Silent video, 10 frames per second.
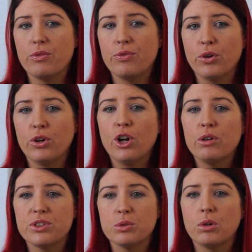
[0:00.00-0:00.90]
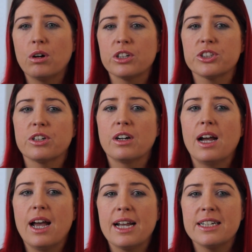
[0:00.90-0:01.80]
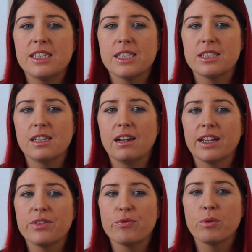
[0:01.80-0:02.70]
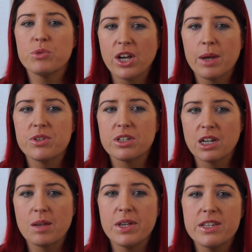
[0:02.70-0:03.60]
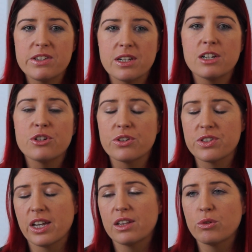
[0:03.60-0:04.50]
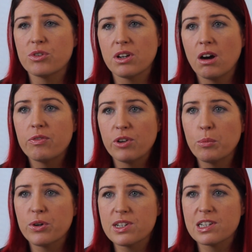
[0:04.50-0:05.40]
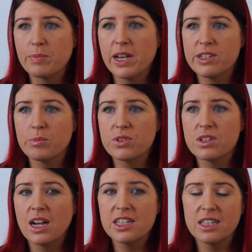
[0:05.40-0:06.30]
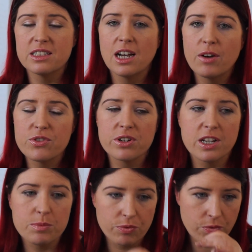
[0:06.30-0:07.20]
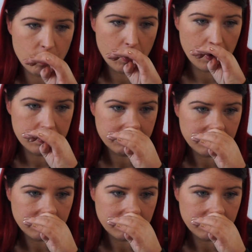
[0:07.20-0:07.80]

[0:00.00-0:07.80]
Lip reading: Fionn loves the water, and like from time to time he still does get those awful muscle spasms, not as often as before,